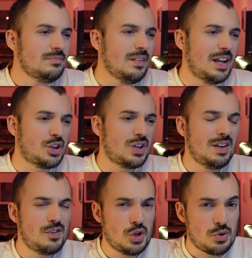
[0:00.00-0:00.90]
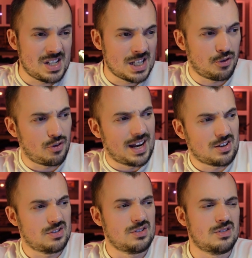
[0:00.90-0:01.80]
And you can even use these for
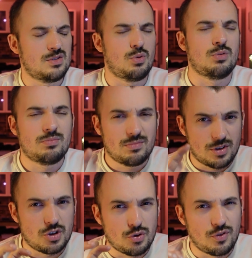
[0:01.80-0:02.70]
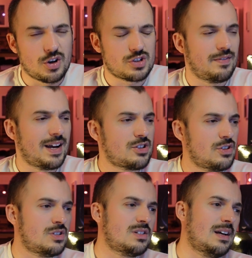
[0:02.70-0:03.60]
actions, well, the new version of
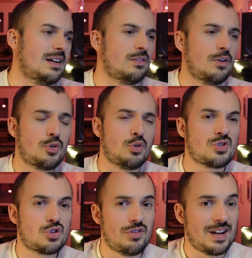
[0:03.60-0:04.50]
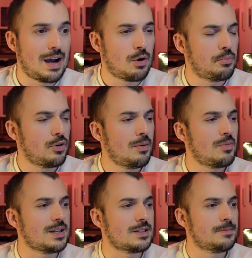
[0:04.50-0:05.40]
actions, and of course scoring our
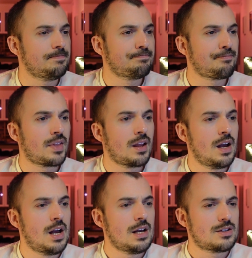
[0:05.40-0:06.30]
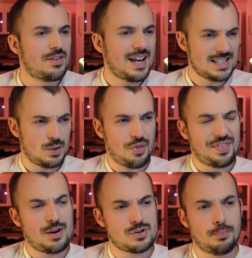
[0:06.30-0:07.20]
primaries. So that is the
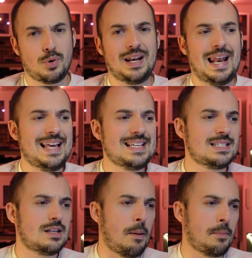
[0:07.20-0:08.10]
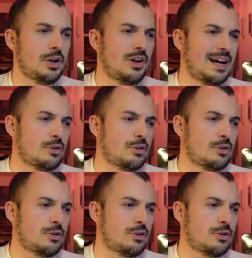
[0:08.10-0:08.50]
1000 point list. I'm going to now